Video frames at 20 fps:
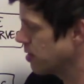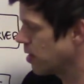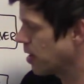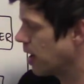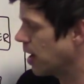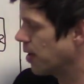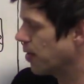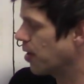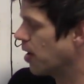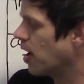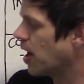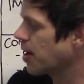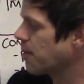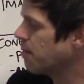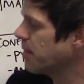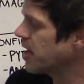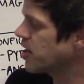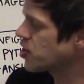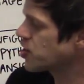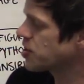the
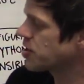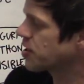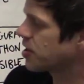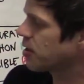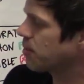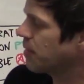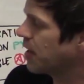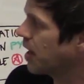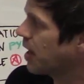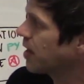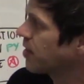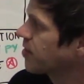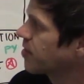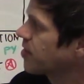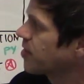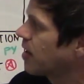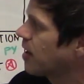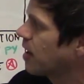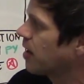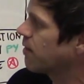automation
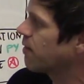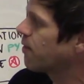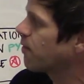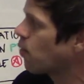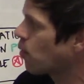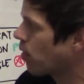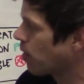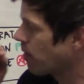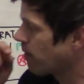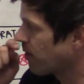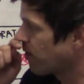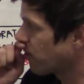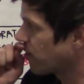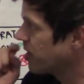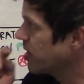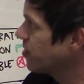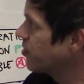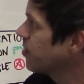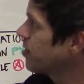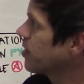commands for
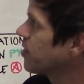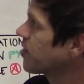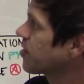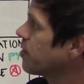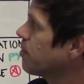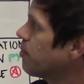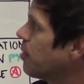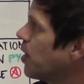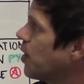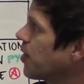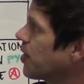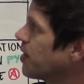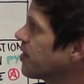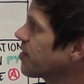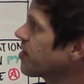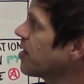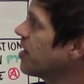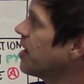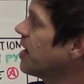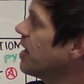each of those
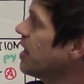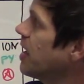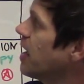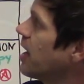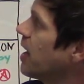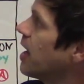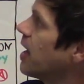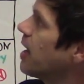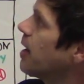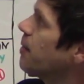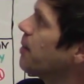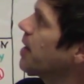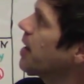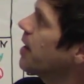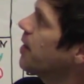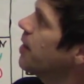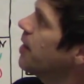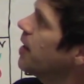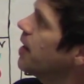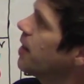components.
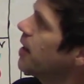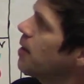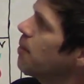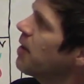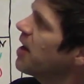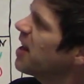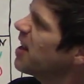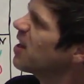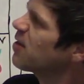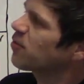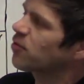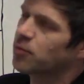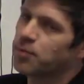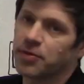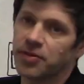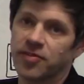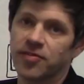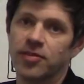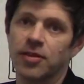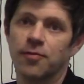And they might have
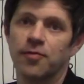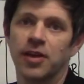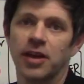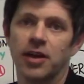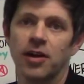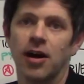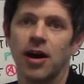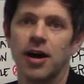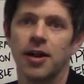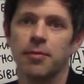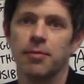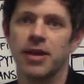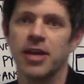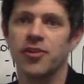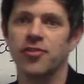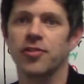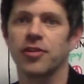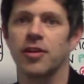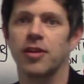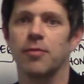specific
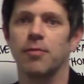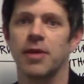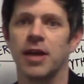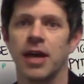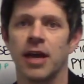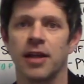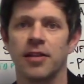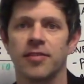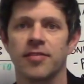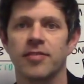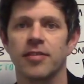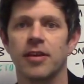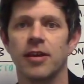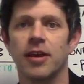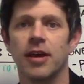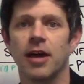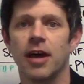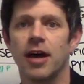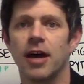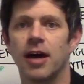automation commands
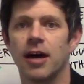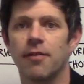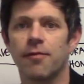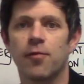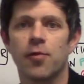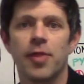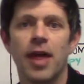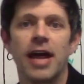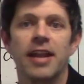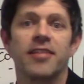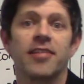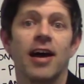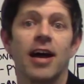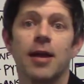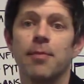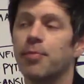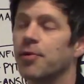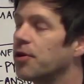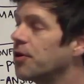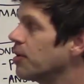for that
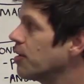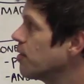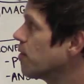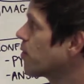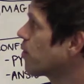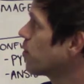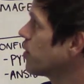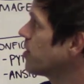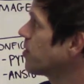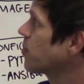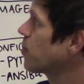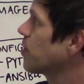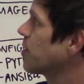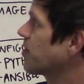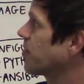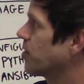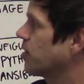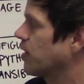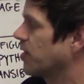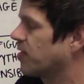type of
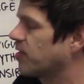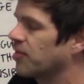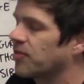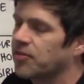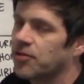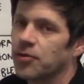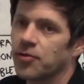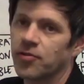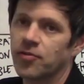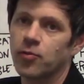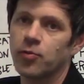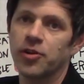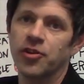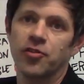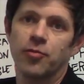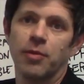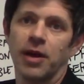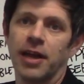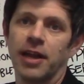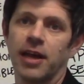resource. Cisco
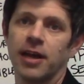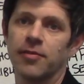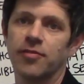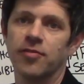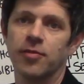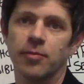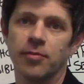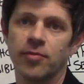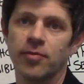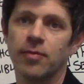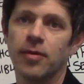switch might have some